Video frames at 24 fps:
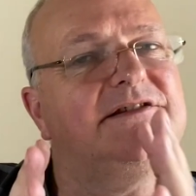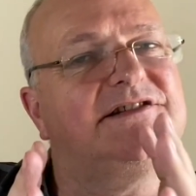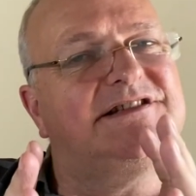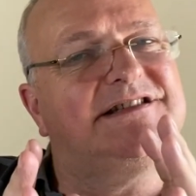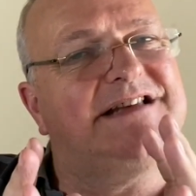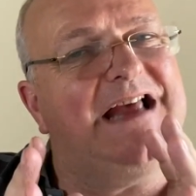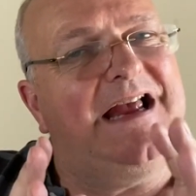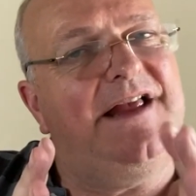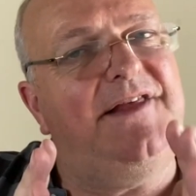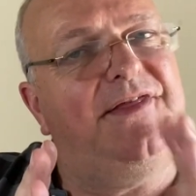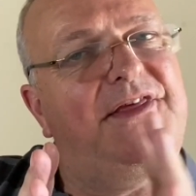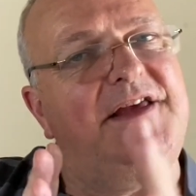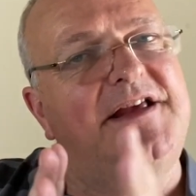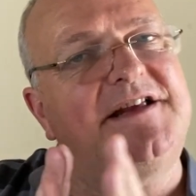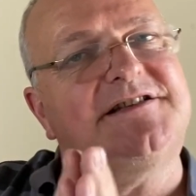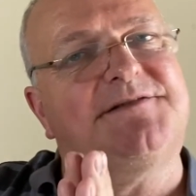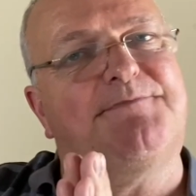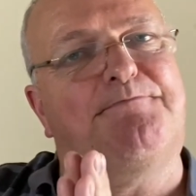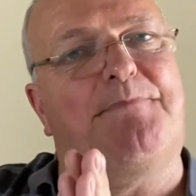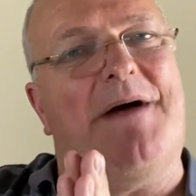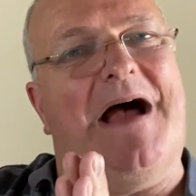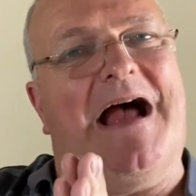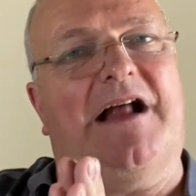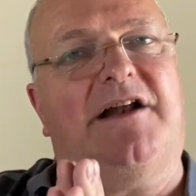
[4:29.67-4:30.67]
say things
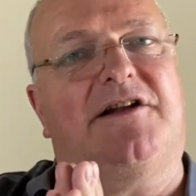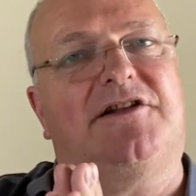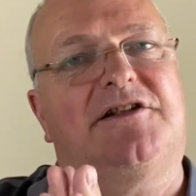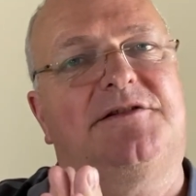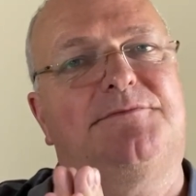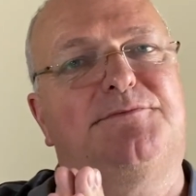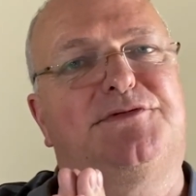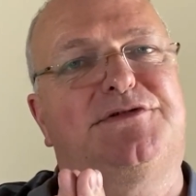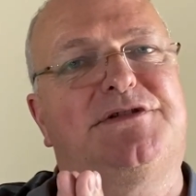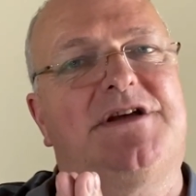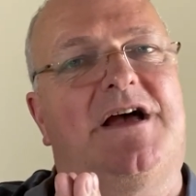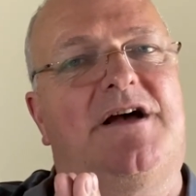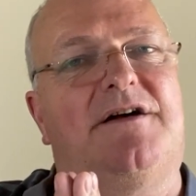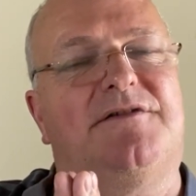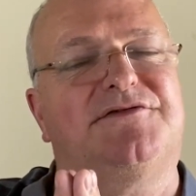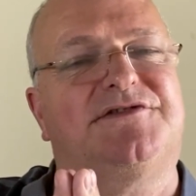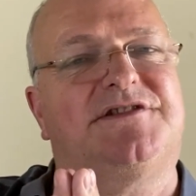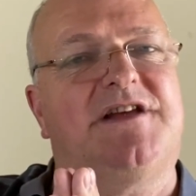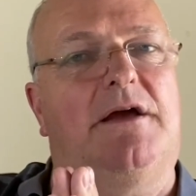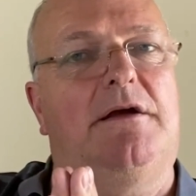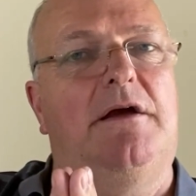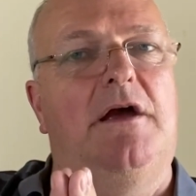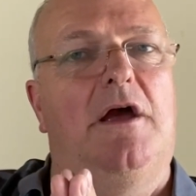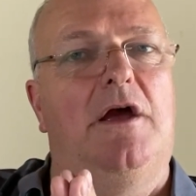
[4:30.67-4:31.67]
back to themselves.
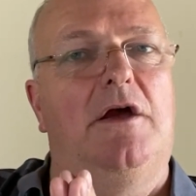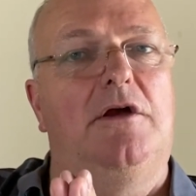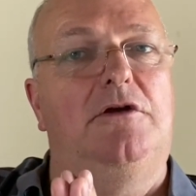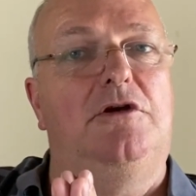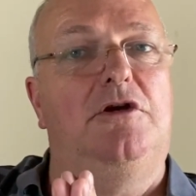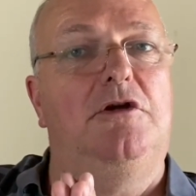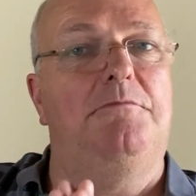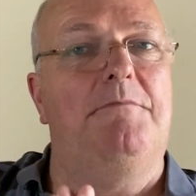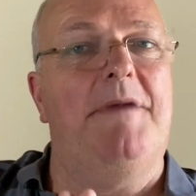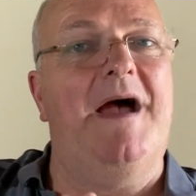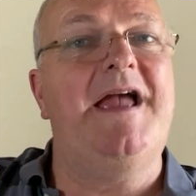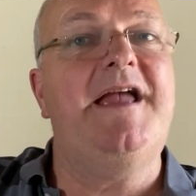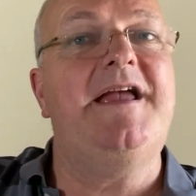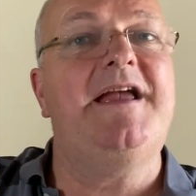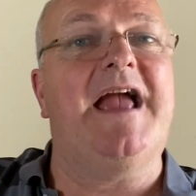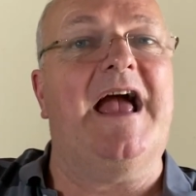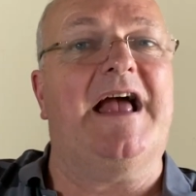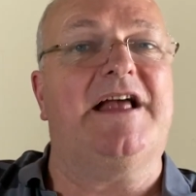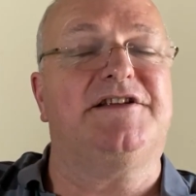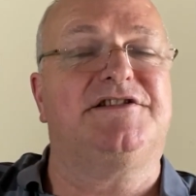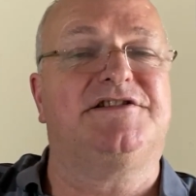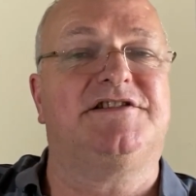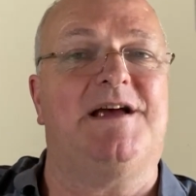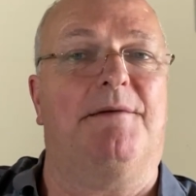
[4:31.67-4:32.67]
So you may
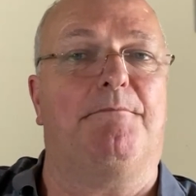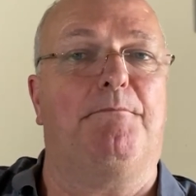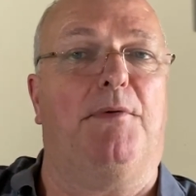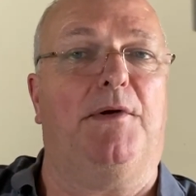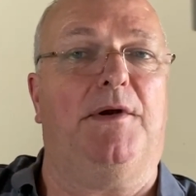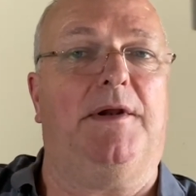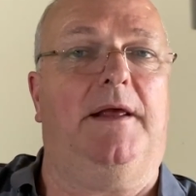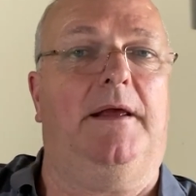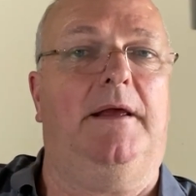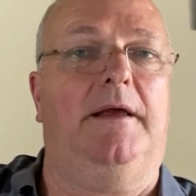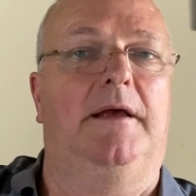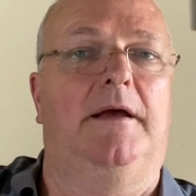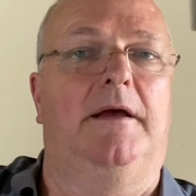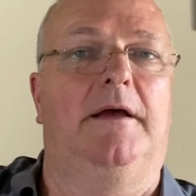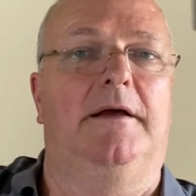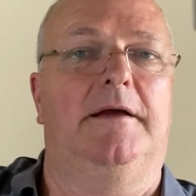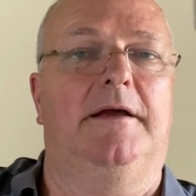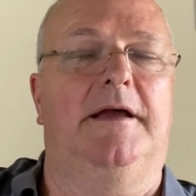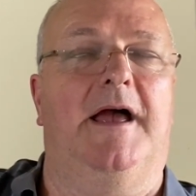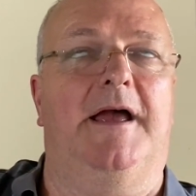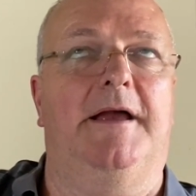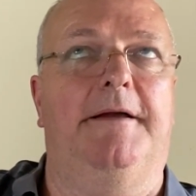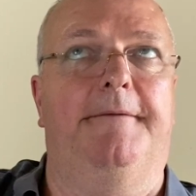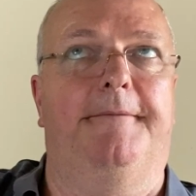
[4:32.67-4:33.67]
get somebody
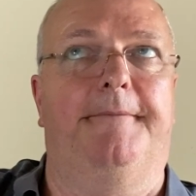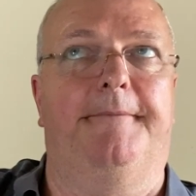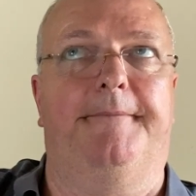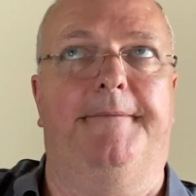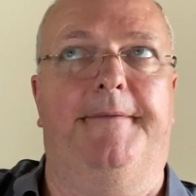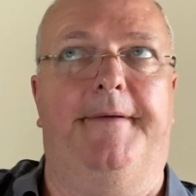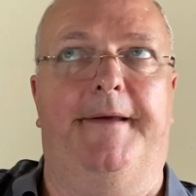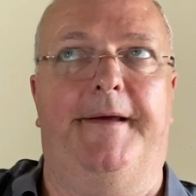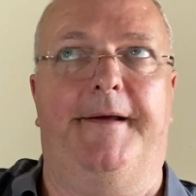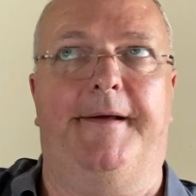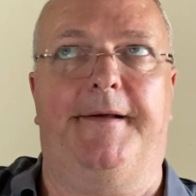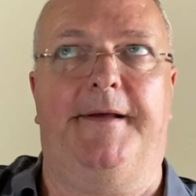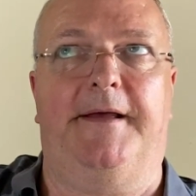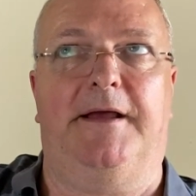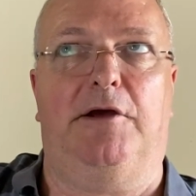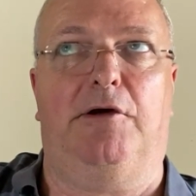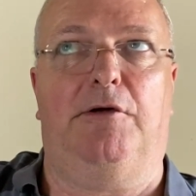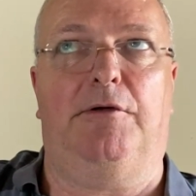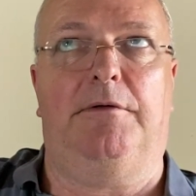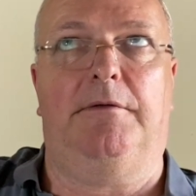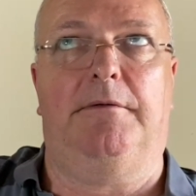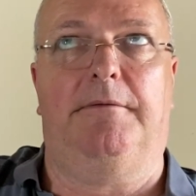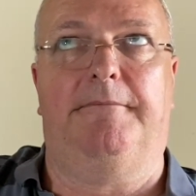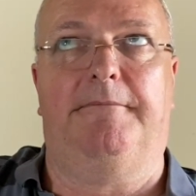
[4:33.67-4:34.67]
going, yeah, hang
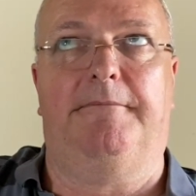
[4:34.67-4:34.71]
on.